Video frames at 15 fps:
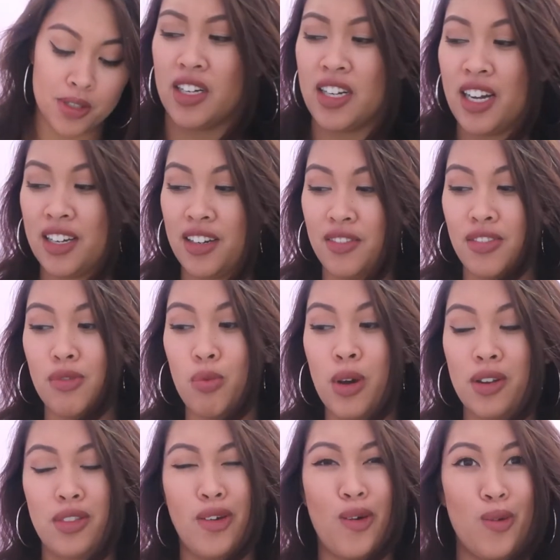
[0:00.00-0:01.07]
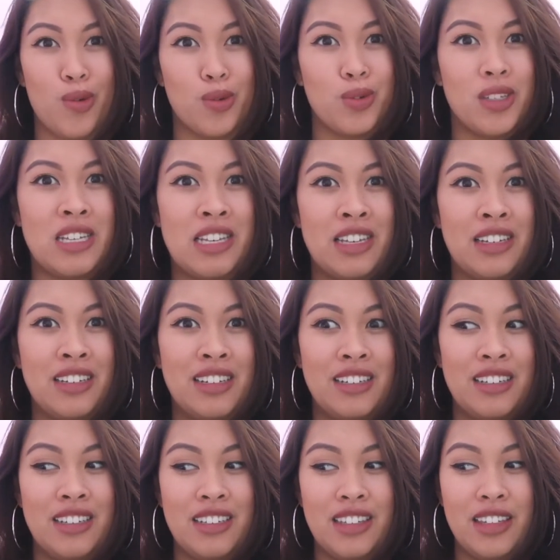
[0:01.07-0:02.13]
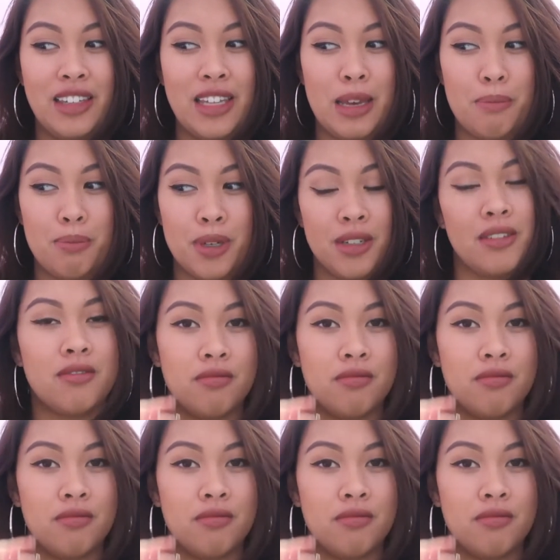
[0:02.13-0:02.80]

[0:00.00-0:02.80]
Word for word: They're kind of one of the only lip